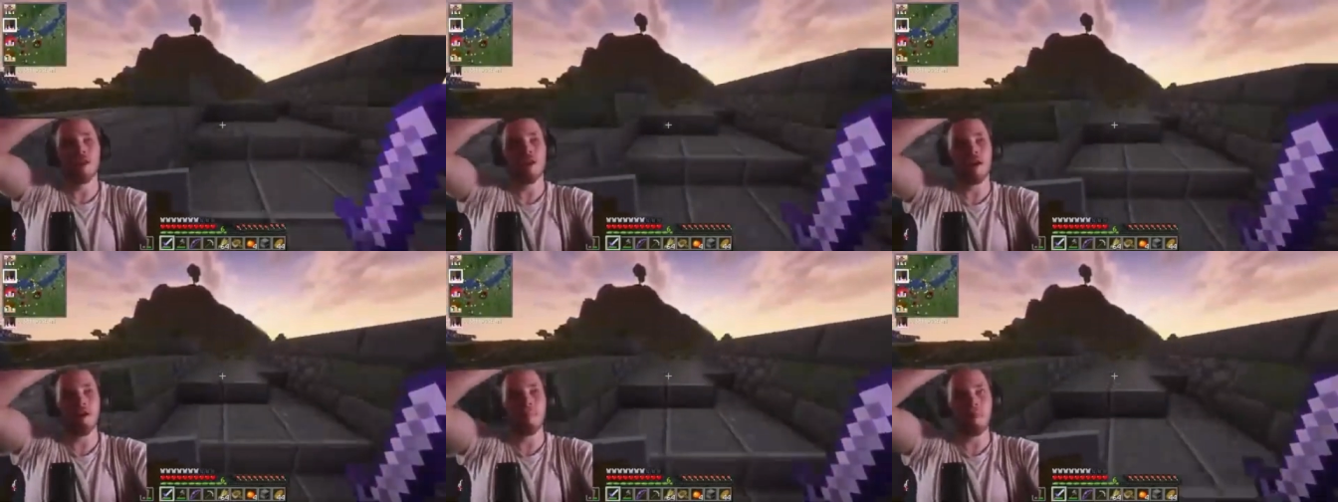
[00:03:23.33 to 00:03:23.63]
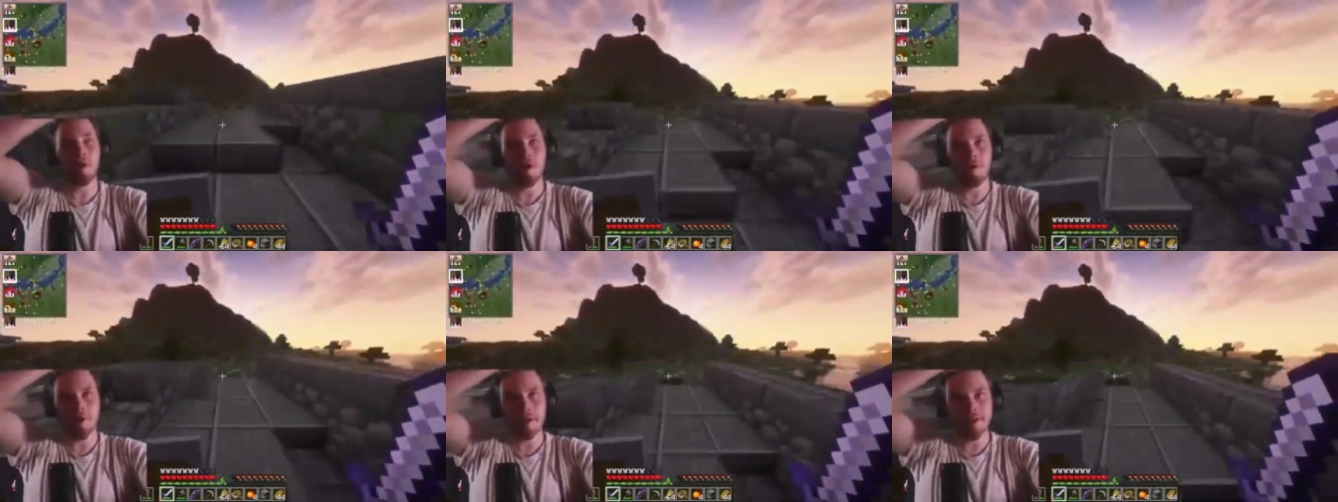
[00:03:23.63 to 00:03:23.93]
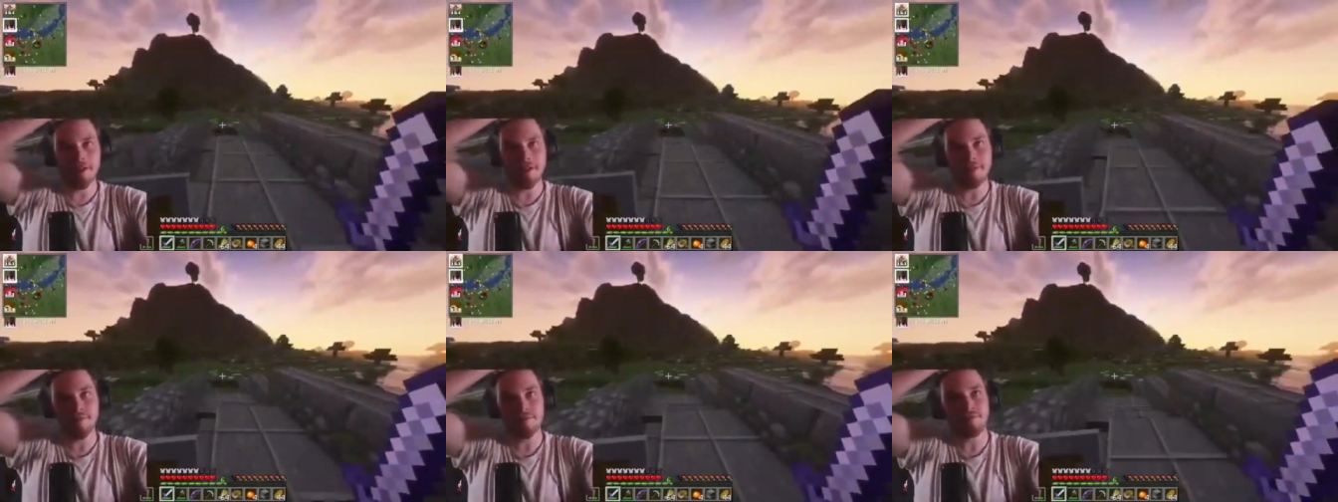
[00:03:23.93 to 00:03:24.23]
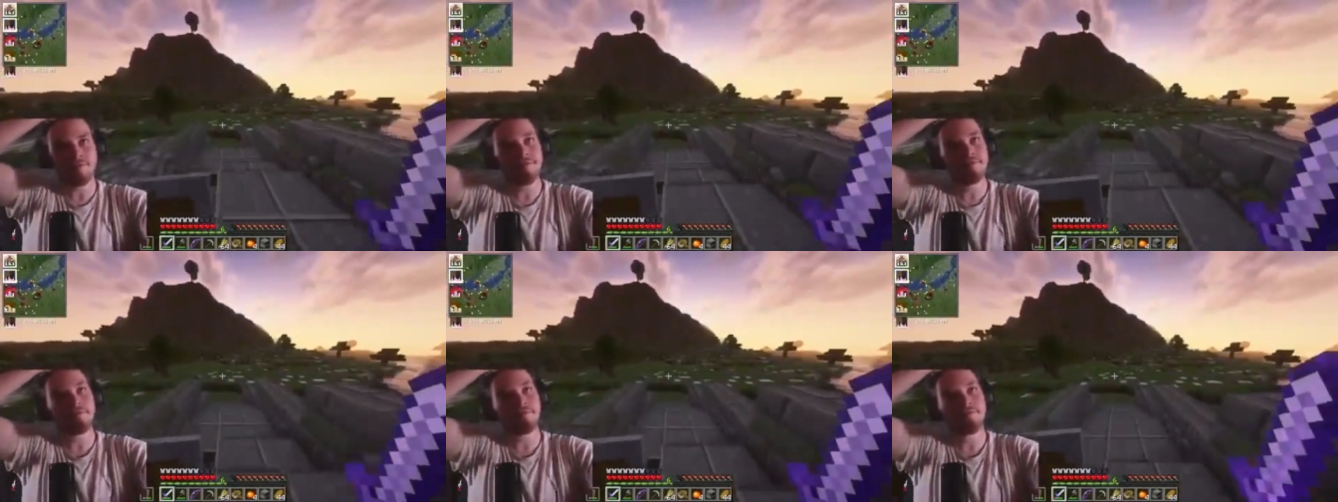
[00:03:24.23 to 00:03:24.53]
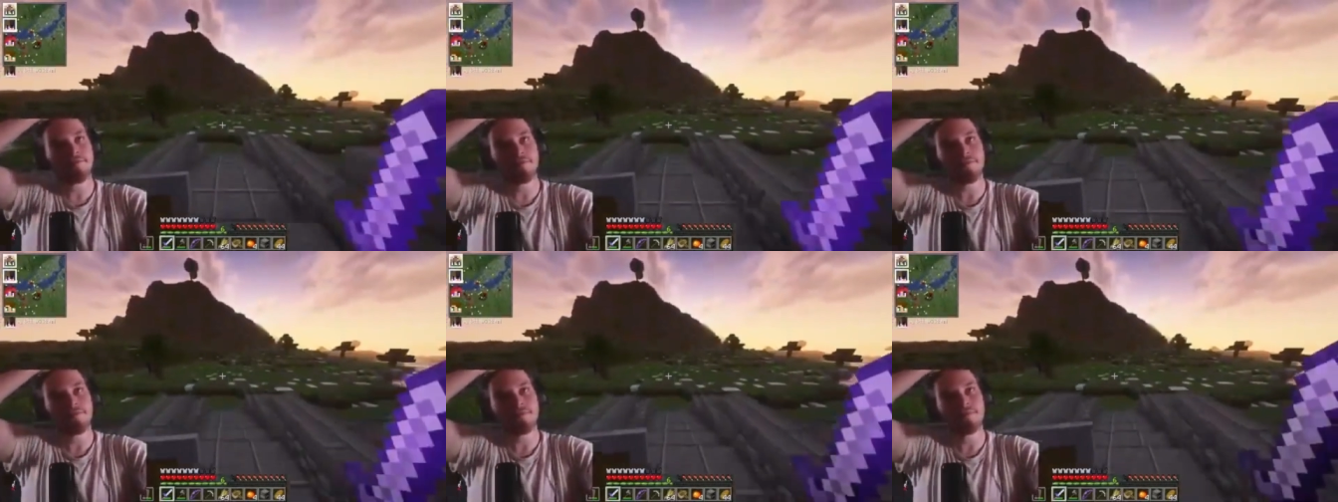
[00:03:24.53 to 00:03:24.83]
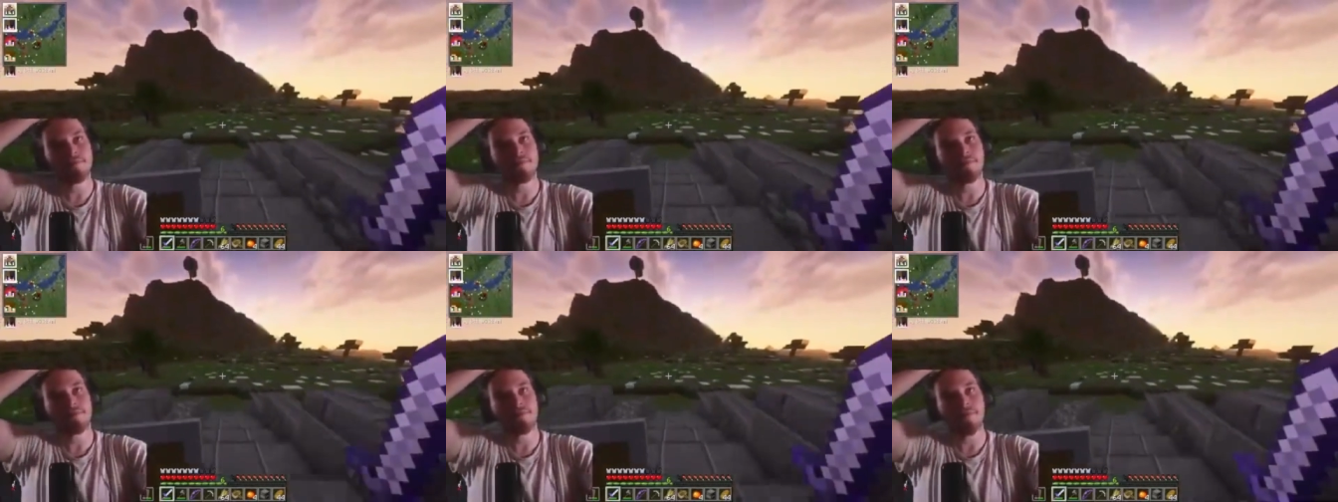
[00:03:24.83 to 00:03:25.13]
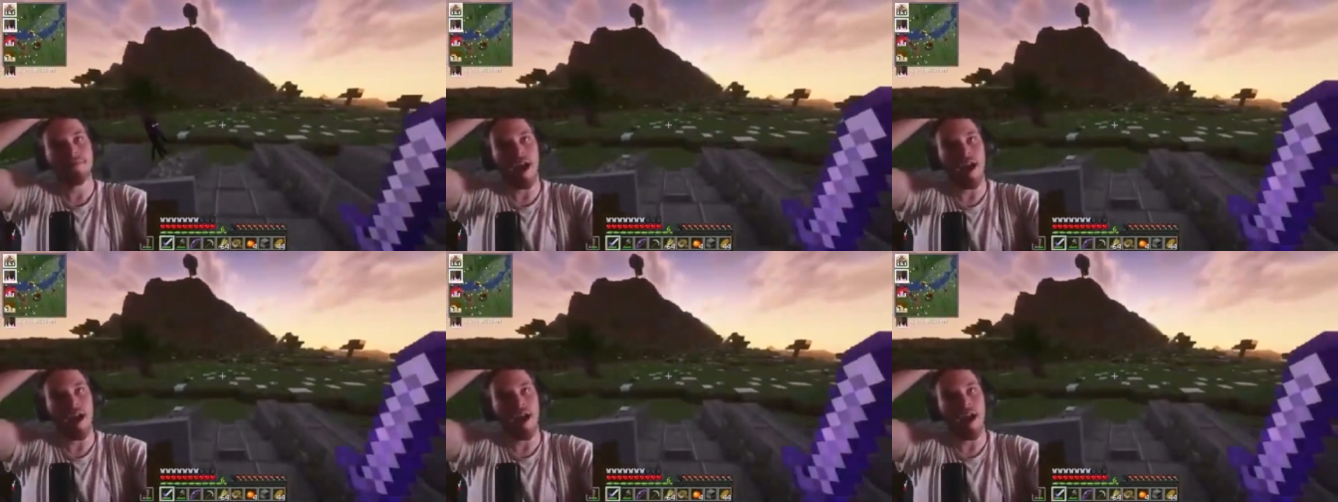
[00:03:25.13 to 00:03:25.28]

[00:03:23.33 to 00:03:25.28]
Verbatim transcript: hop on, Rexon? Oh, please.